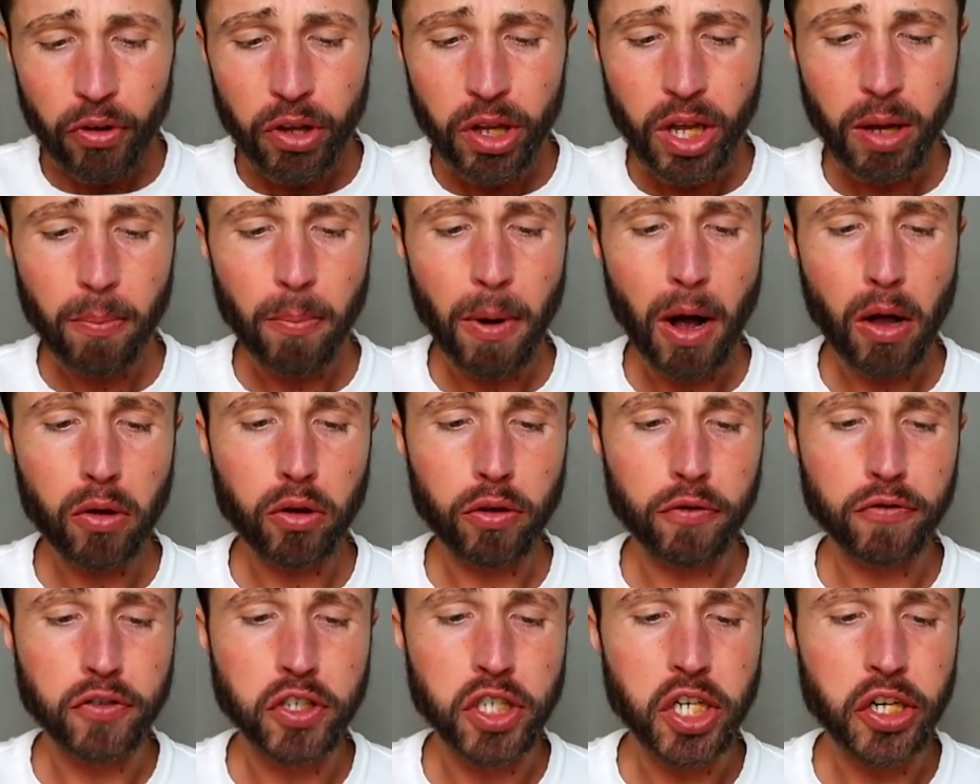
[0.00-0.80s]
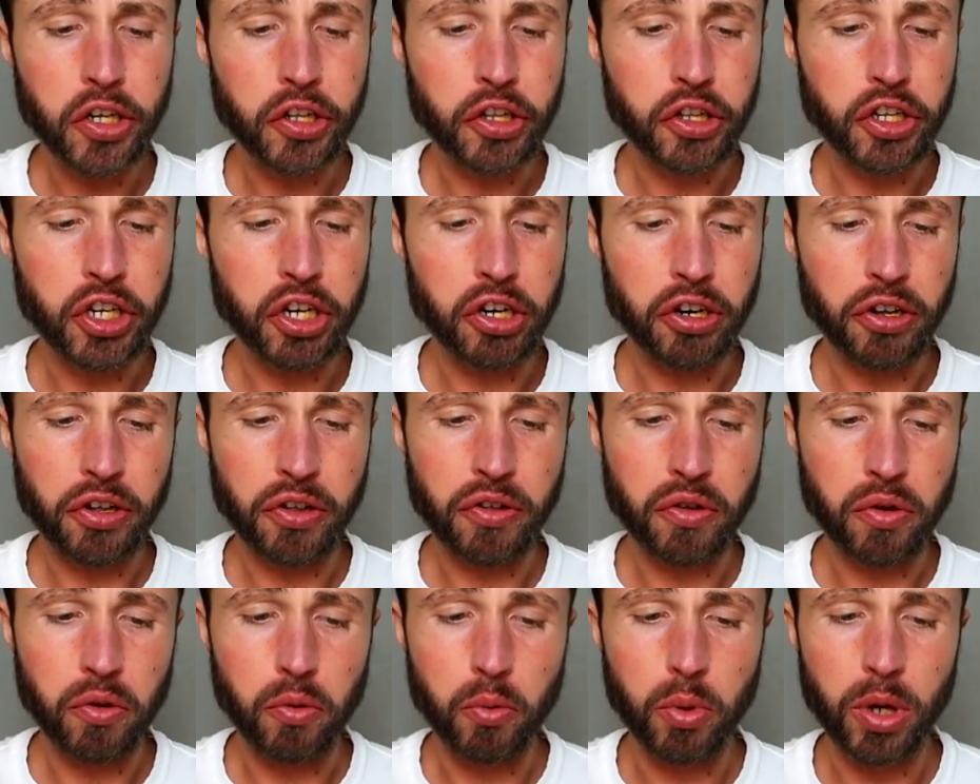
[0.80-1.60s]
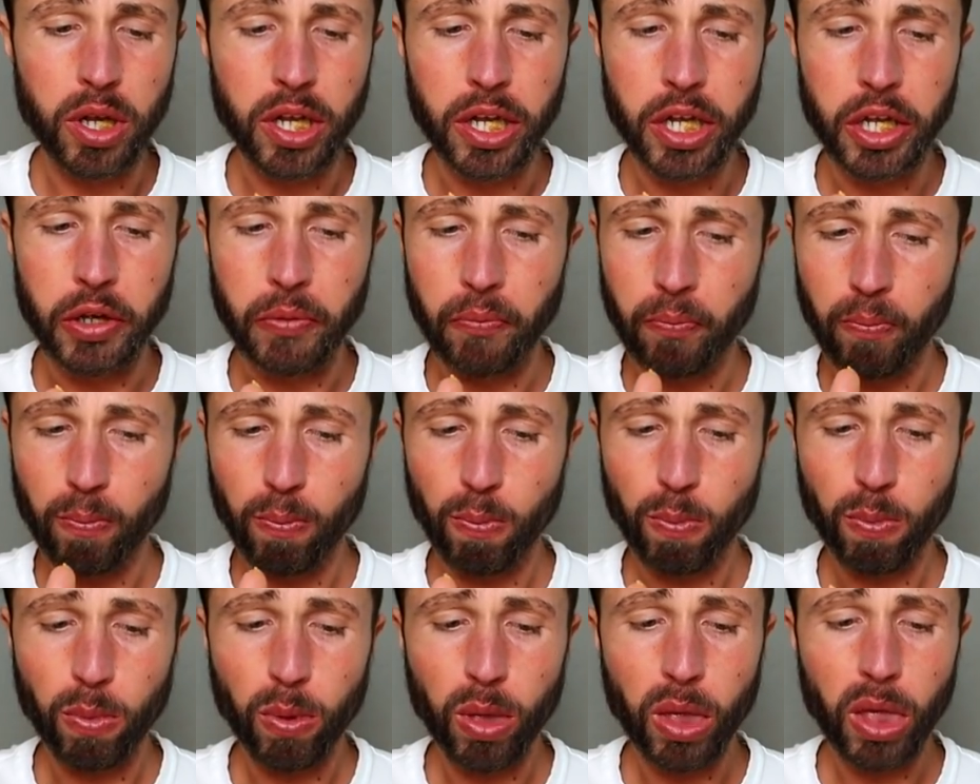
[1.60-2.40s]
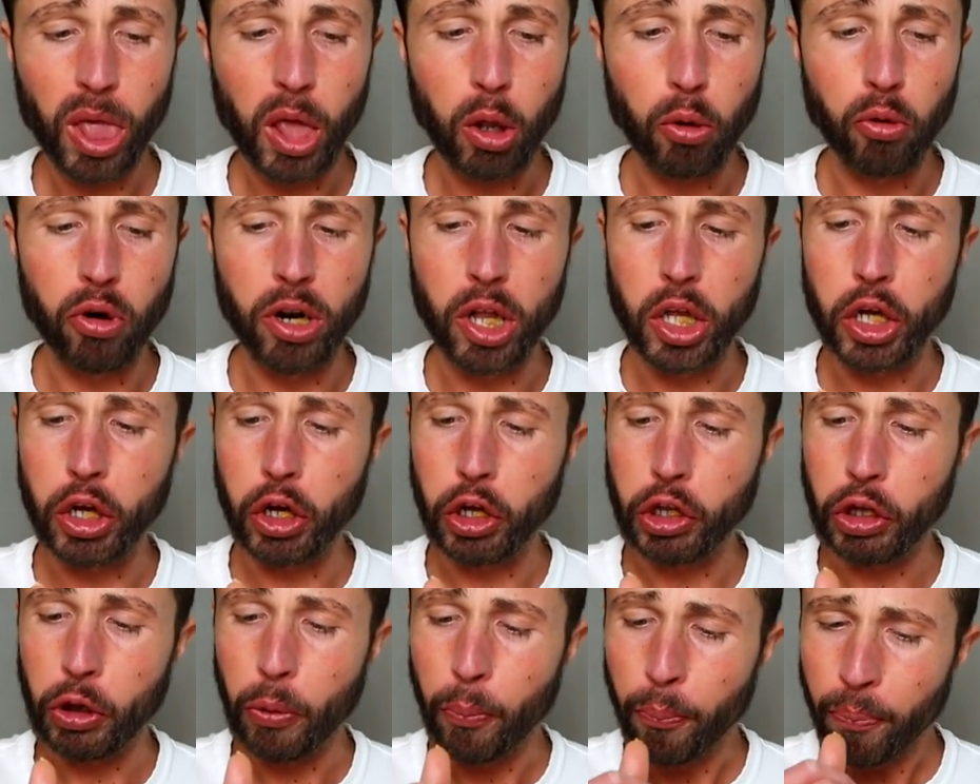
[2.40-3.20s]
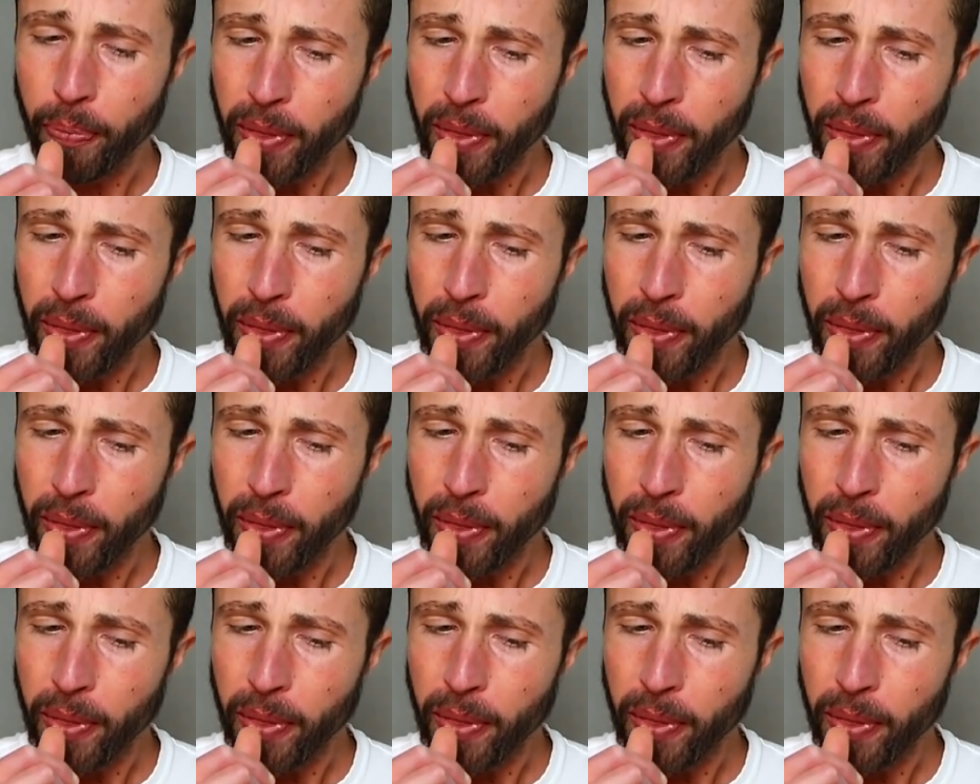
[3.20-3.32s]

the amount of cheese here is really, really good.